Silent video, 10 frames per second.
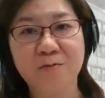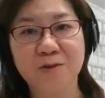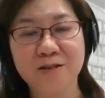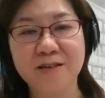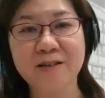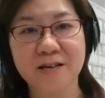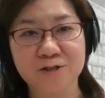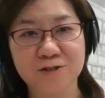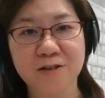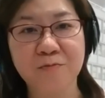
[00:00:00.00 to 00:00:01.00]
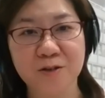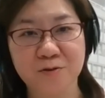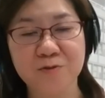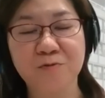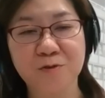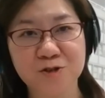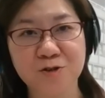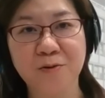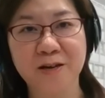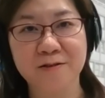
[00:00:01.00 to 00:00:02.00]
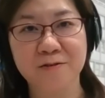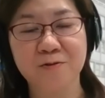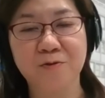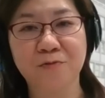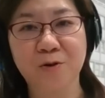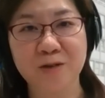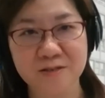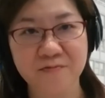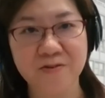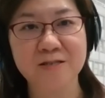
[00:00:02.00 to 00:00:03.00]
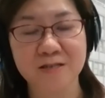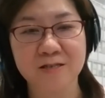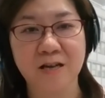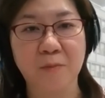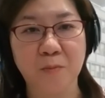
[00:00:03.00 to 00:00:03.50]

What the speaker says: we did actually went on a roadshow and request investors'